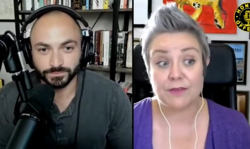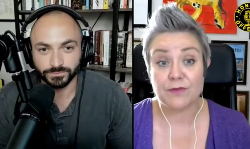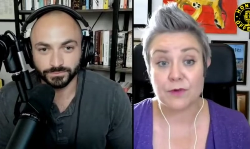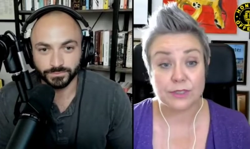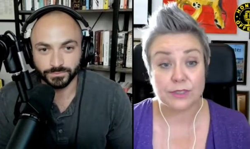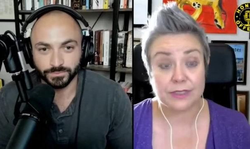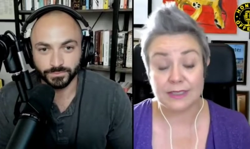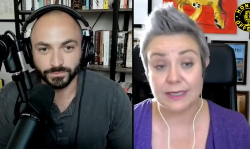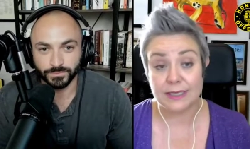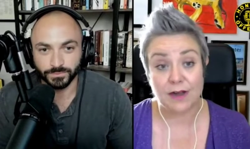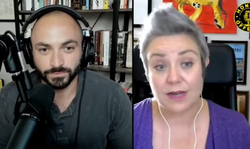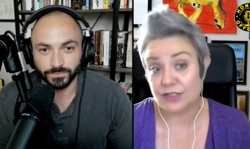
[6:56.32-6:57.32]

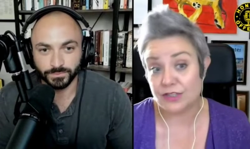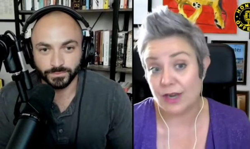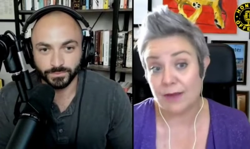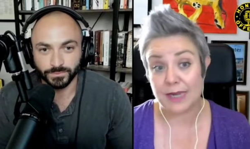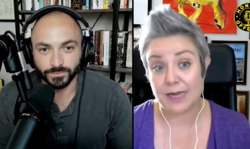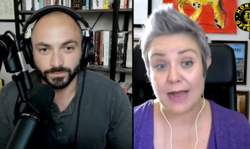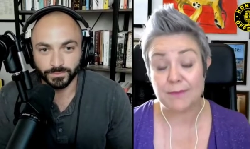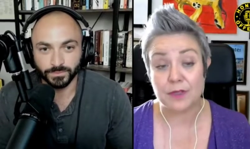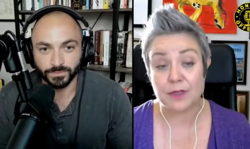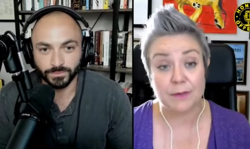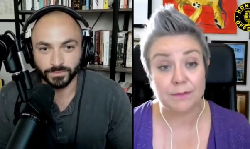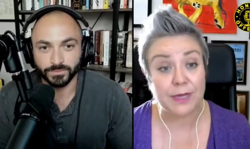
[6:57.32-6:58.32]
Speaker 1: fortunately got a job at
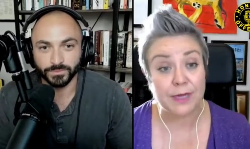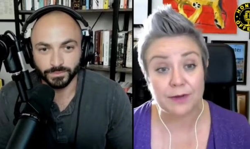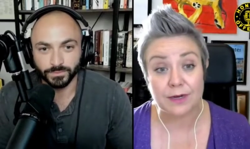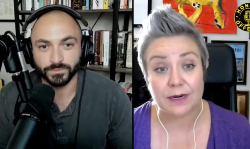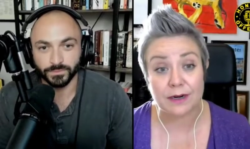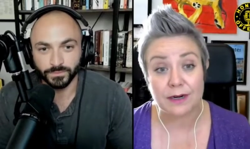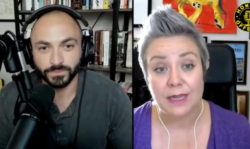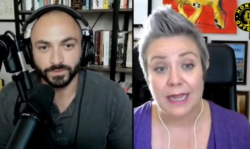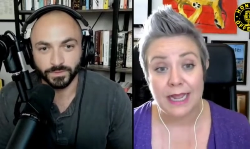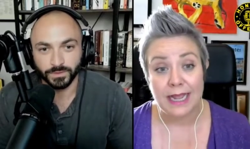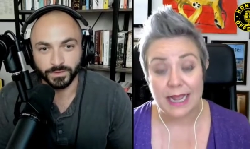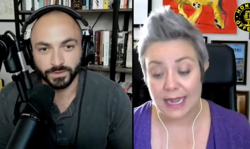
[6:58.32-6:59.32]
Apple Computer.
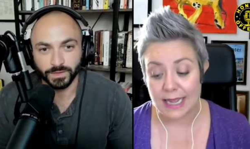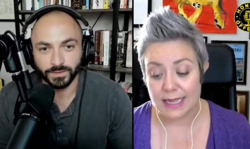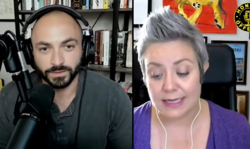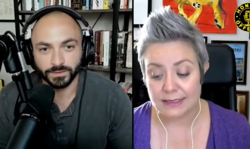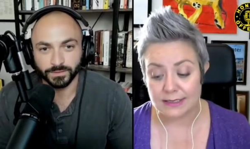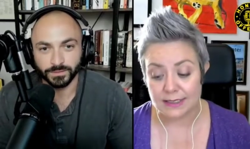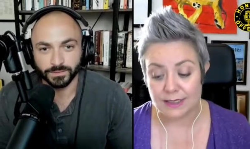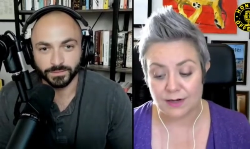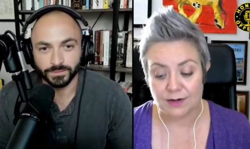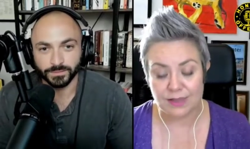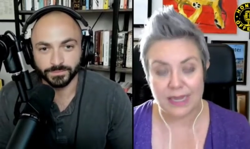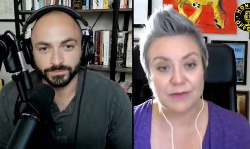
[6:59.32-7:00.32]
And, you
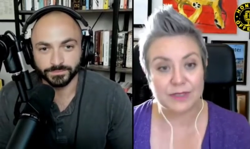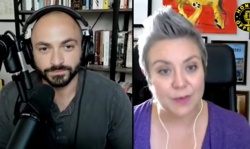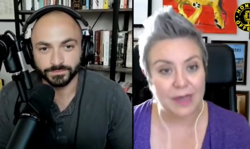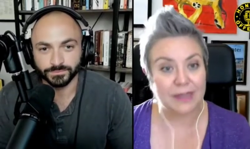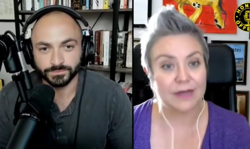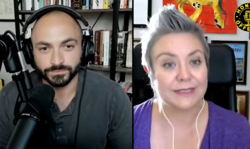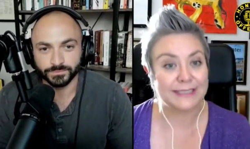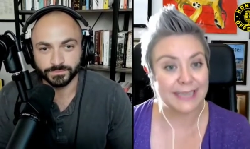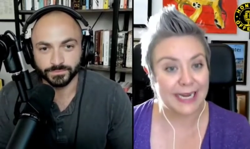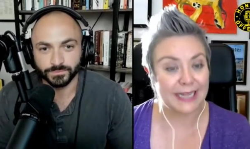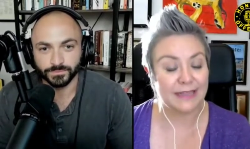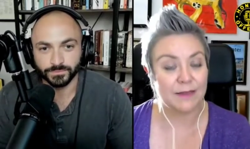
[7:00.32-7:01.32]
know, that was while I was
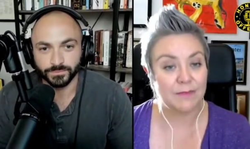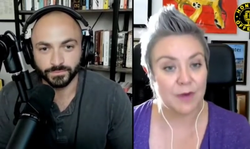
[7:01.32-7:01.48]
taking the